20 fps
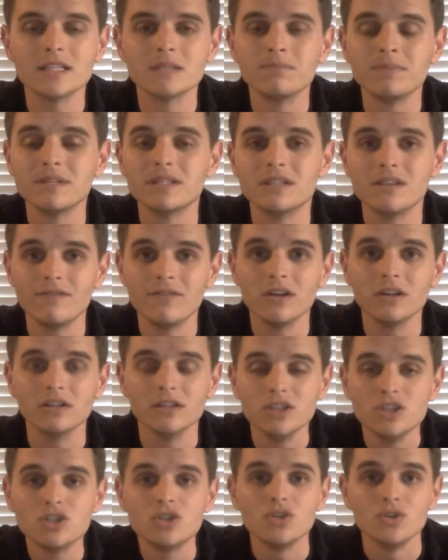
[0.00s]

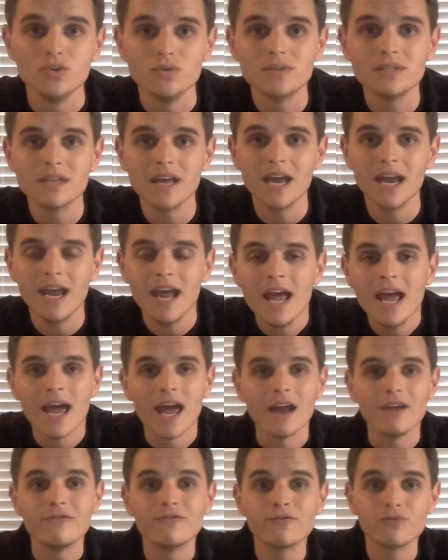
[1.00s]
specifically Tuesday
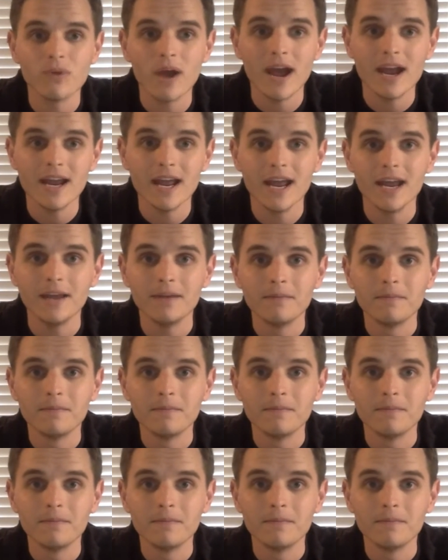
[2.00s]
and Friday.